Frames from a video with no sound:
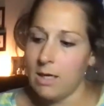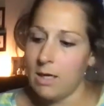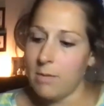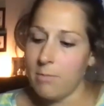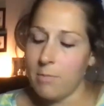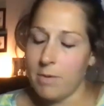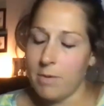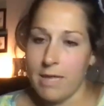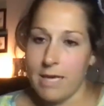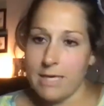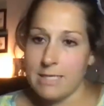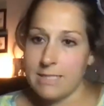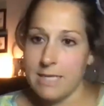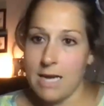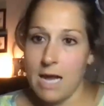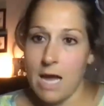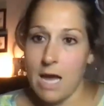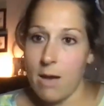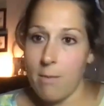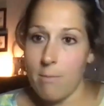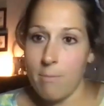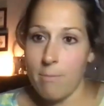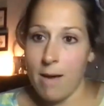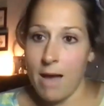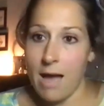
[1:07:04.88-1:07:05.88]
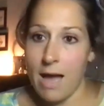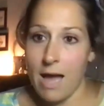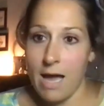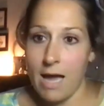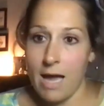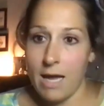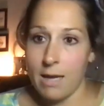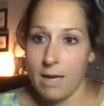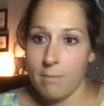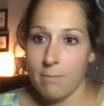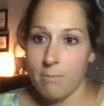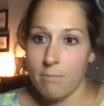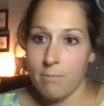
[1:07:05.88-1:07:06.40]
but that's not
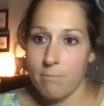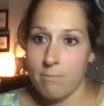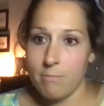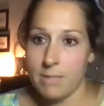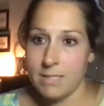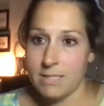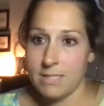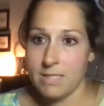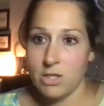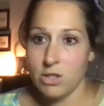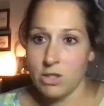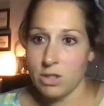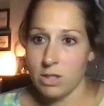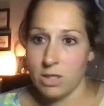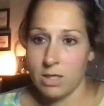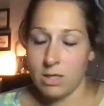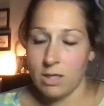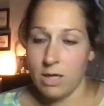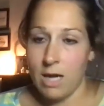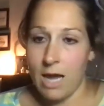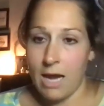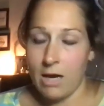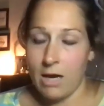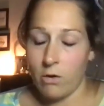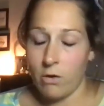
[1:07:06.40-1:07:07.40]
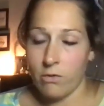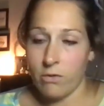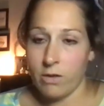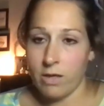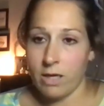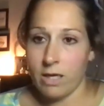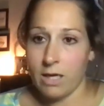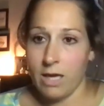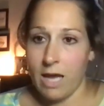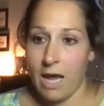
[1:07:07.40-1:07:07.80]
my position. I don't think.